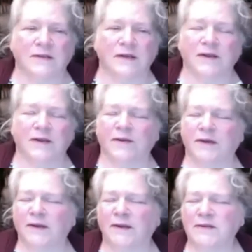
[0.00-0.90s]
and
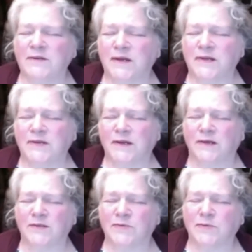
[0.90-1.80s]
these days
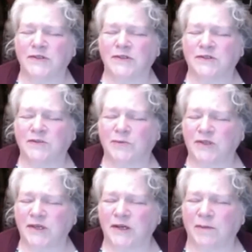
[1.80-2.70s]
they are
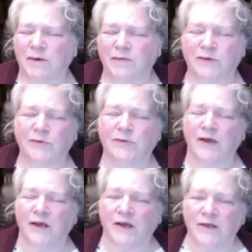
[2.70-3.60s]
switching him over
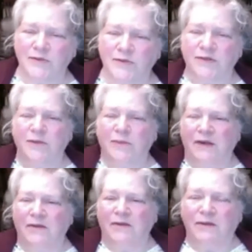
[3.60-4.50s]
to
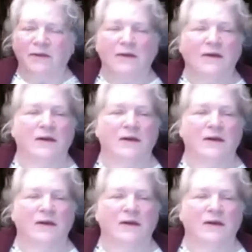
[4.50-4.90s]
sooty peat,